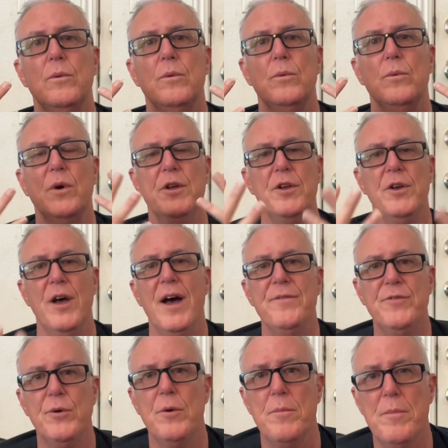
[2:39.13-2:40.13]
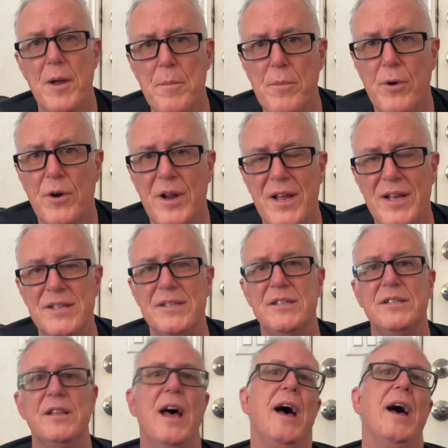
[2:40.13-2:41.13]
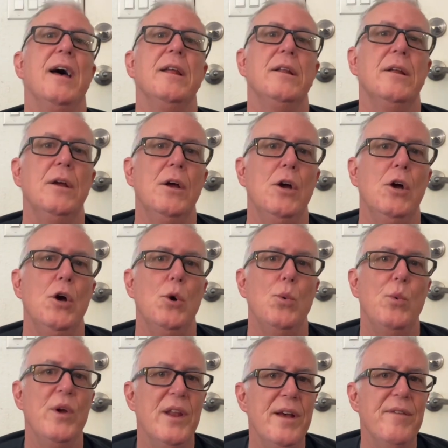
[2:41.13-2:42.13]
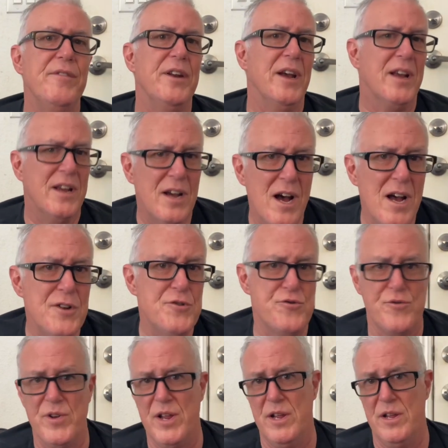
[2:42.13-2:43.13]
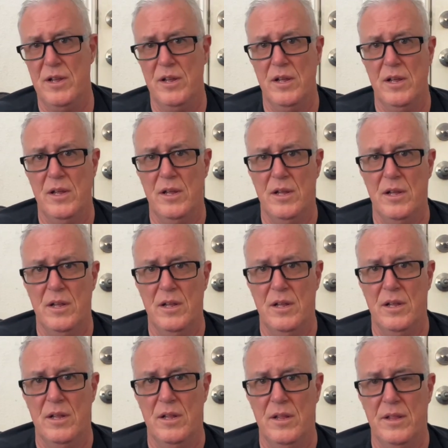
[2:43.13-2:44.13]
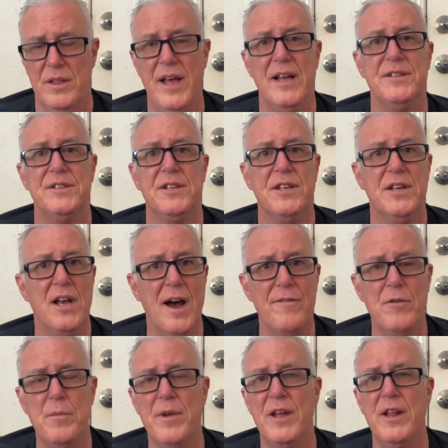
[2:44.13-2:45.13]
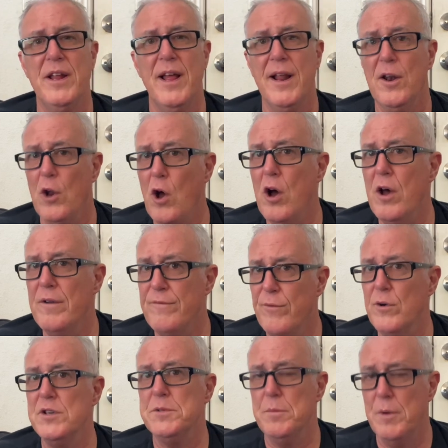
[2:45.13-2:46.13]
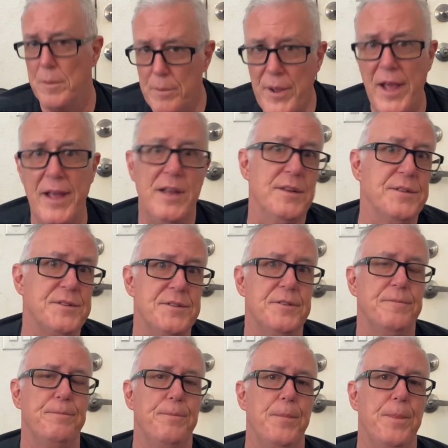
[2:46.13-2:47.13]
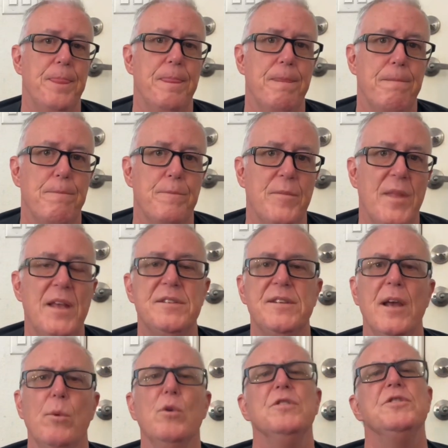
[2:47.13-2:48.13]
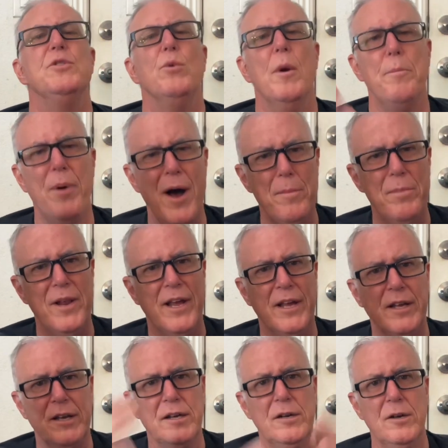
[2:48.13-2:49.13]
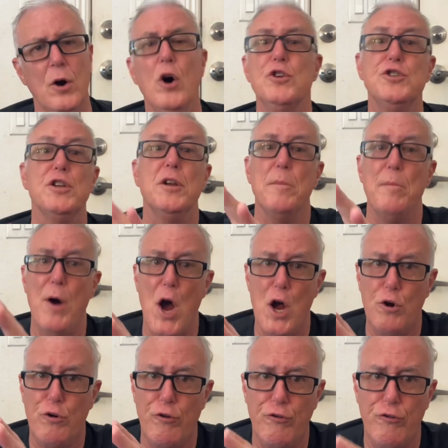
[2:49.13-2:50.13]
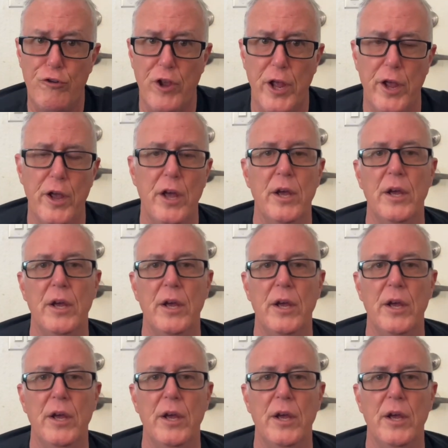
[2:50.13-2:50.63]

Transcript: what you have to remember is that we live in a country that's government and law enforcement based. They say, well, it's a republic. Oh, it's a democracy.